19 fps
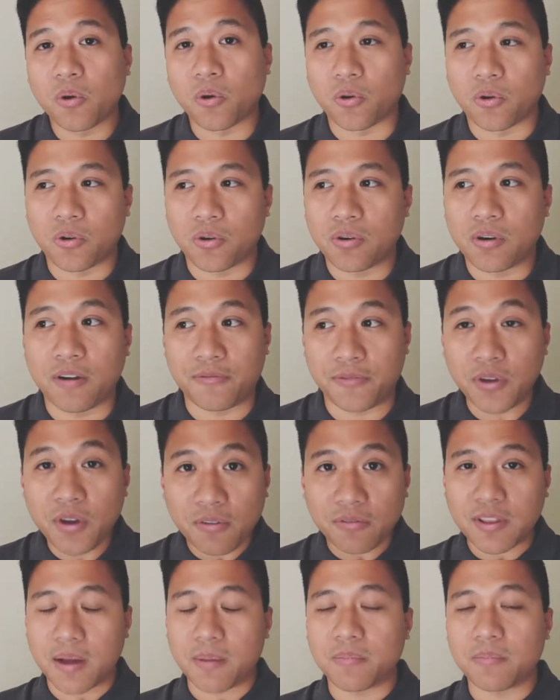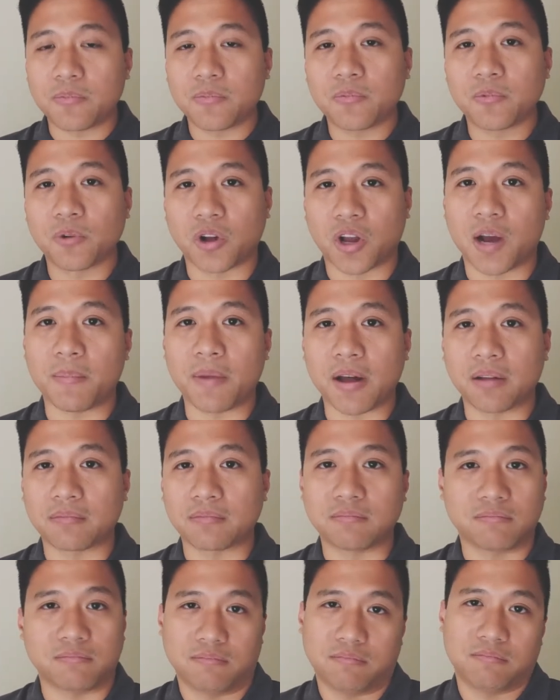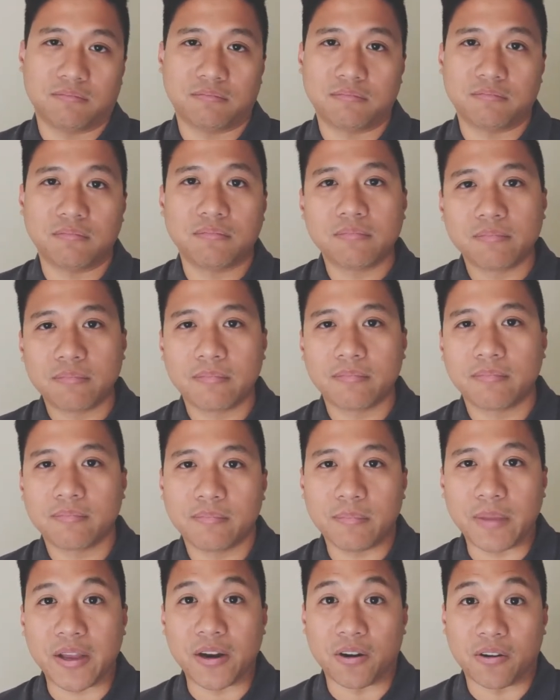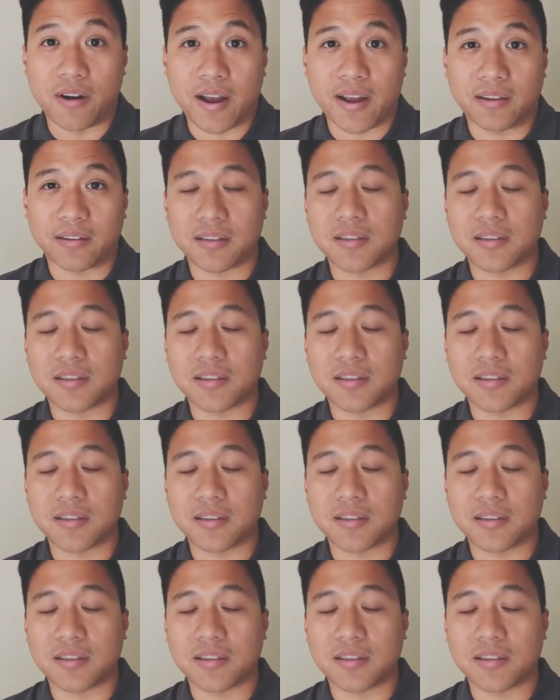or a few of them will come out being all